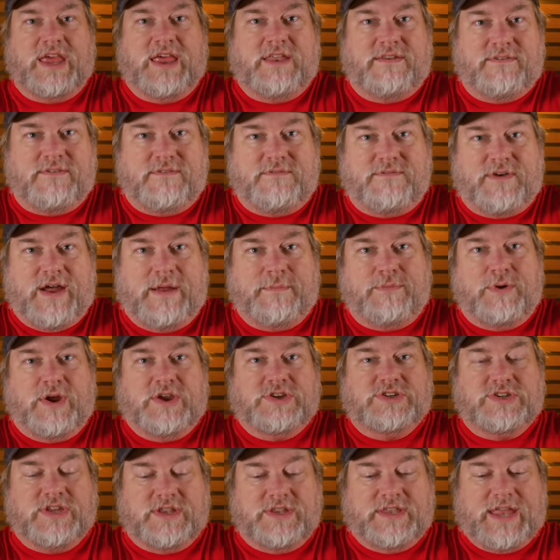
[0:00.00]
and
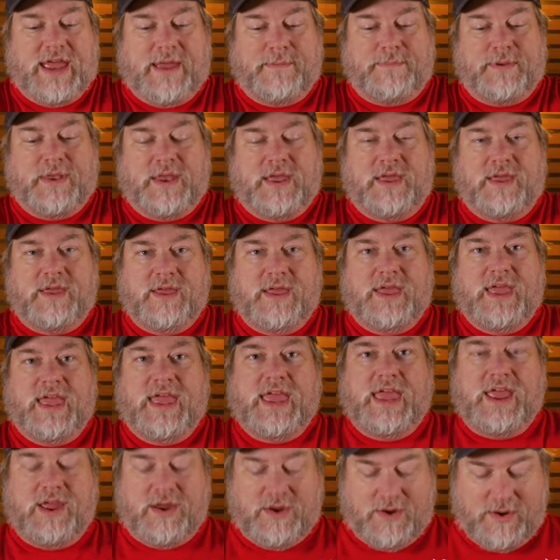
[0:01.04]
vibration dampening
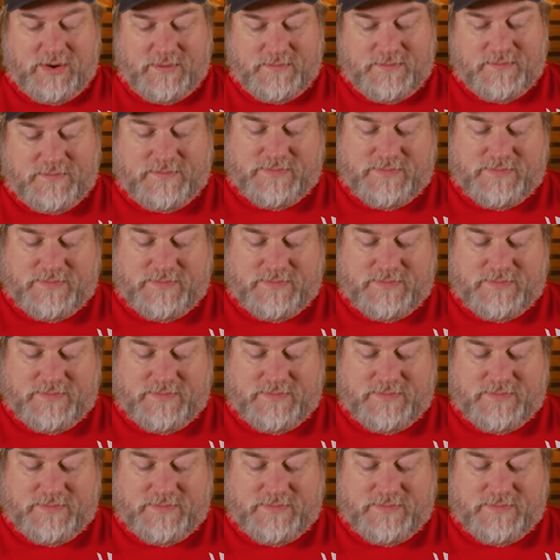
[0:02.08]
here.